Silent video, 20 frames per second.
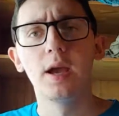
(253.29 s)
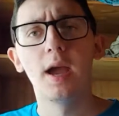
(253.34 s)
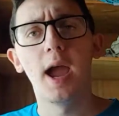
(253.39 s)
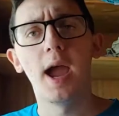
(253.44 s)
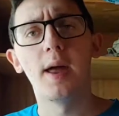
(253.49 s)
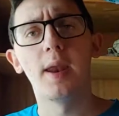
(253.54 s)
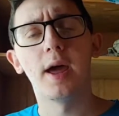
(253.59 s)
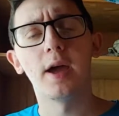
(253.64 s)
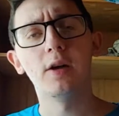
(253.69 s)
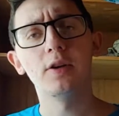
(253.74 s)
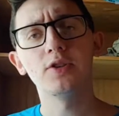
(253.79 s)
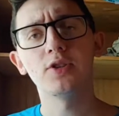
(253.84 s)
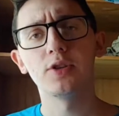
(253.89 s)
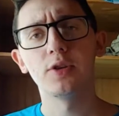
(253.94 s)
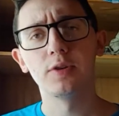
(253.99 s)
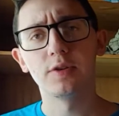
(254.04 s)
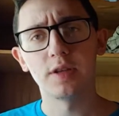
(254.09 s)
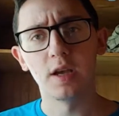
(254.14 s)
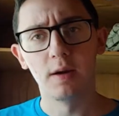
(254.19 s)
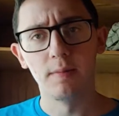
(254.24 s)
And I also
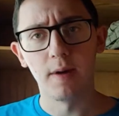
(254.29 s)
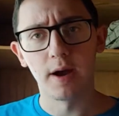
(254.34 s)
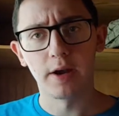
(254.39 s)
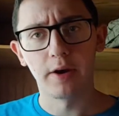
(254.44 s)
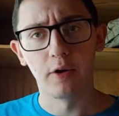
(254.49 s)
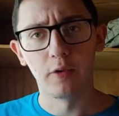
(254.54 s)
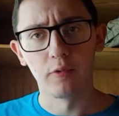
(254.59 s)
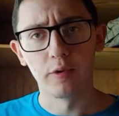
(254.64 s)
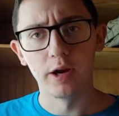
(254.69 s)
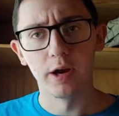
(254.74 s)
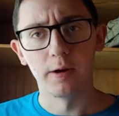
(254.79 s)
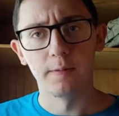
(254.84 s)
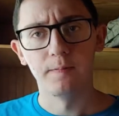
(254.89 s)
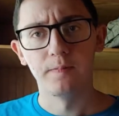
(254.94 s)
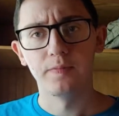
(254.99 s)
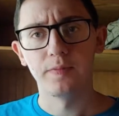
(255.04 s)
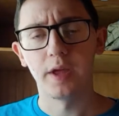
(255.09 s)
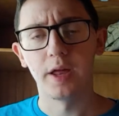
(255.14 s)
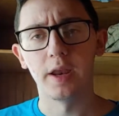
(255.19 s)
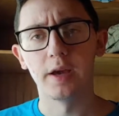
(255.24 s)
use it in my career,
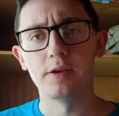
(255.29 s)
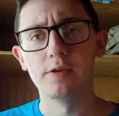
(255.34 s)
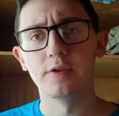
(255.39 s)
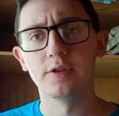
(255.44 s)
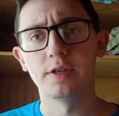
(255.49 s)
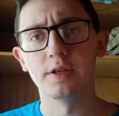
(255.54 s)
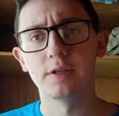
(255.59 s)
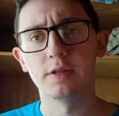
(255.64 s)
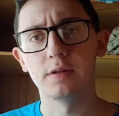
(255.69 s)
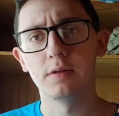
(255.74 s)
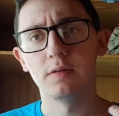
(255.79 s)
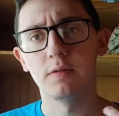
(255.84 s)
and I use it